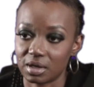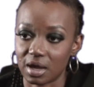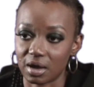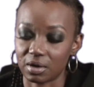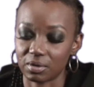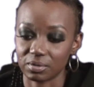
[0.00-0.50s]

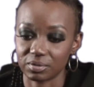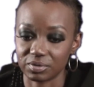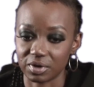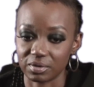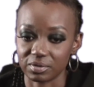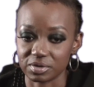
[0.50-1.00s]
Now,
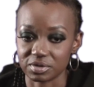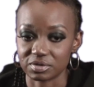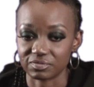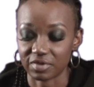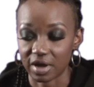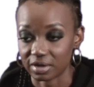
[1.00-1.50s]
there
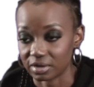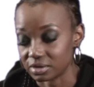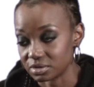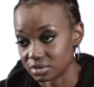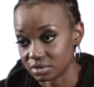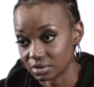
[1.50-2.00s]
is
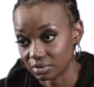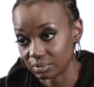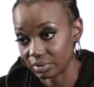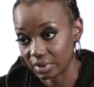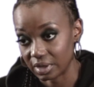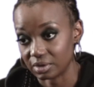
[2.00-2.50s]
violence
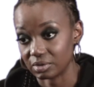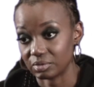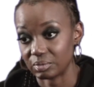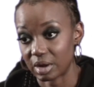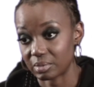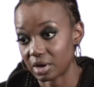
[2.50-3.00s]

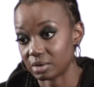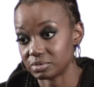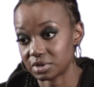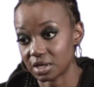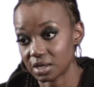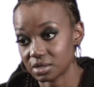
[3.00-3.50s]
in my
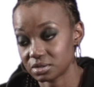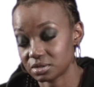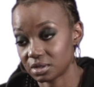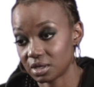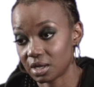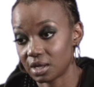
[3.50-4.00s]
mom's
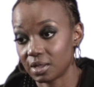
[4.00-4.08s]
case,